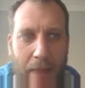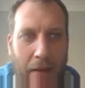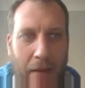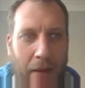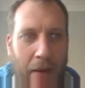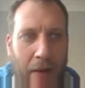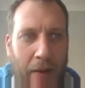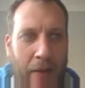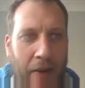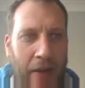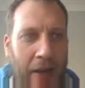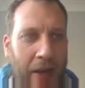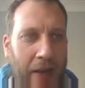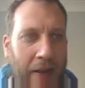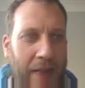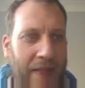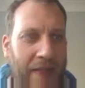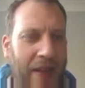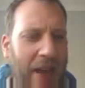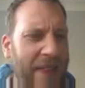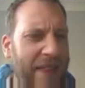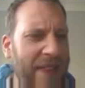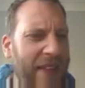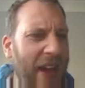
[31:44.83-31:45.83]
Okay,
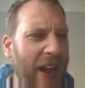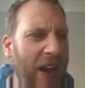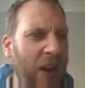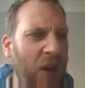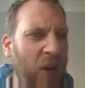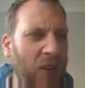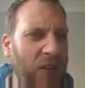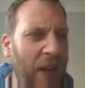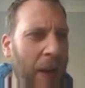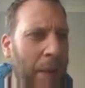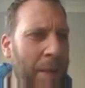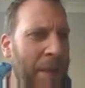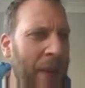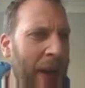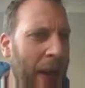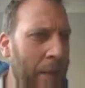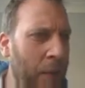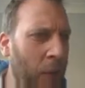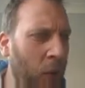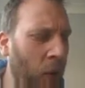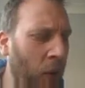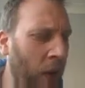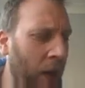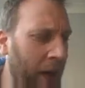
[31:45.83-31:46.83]
that looks a bit
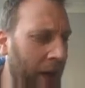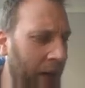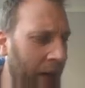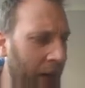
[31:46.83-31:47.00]
more like an